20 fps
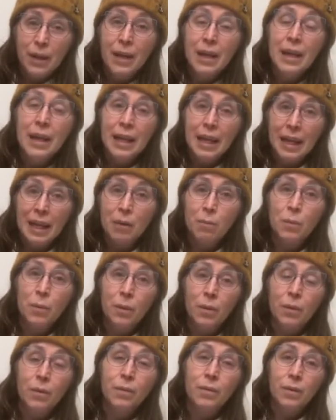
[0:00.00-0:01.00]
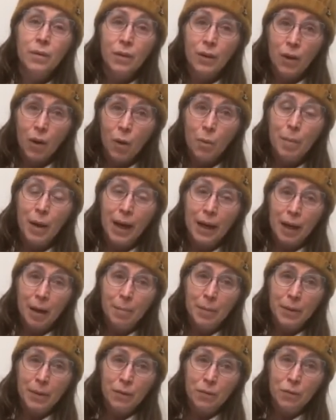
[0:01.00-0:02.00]
it will go back up in
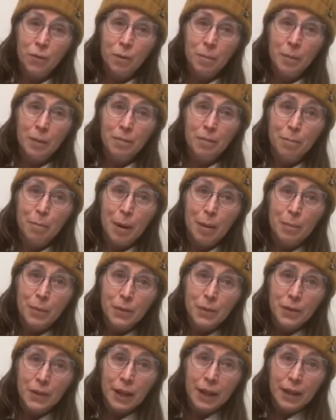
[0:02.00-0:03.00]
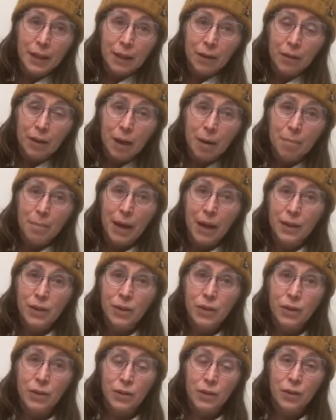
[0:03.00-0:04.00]
the form of bubbles and it'll come back to
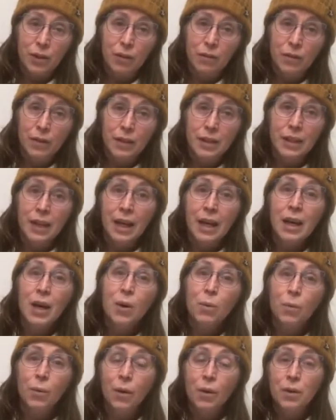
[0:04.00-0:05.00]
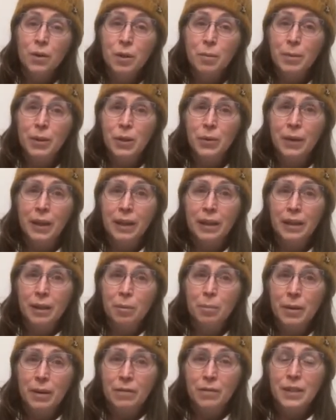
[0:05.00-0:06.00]
the surface. We'll also be doing a little bit
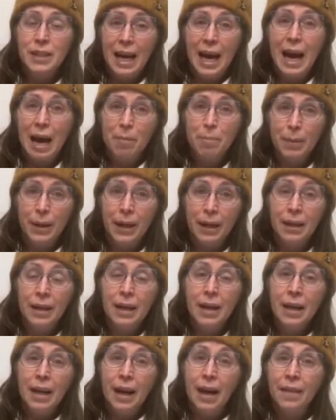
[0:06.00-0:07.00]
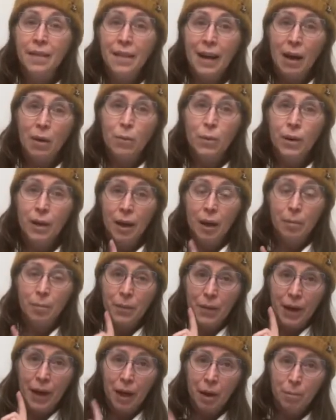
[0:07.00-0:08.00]
of tapping, and that will help the
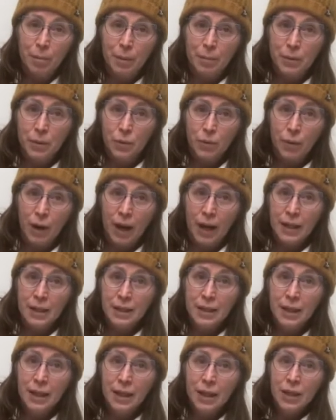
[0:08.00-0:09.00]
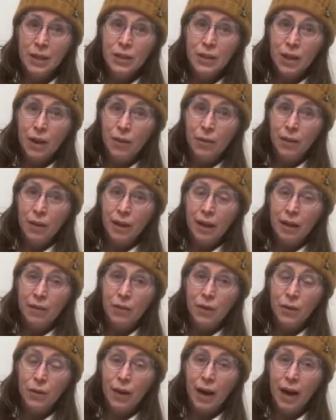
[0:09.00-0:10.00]
air bubbles rise. So if
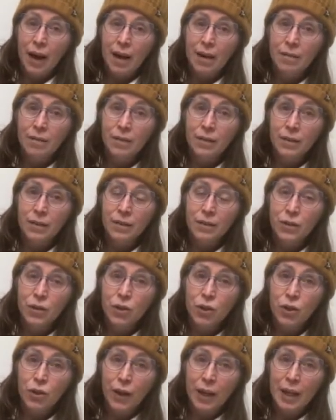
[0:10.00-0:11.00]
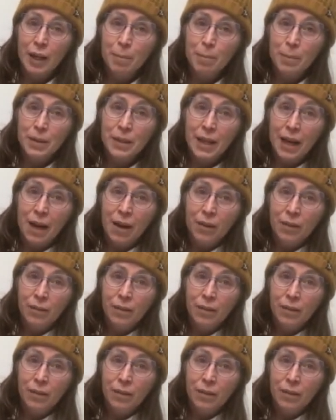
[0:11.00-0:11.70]
you have straight up and down,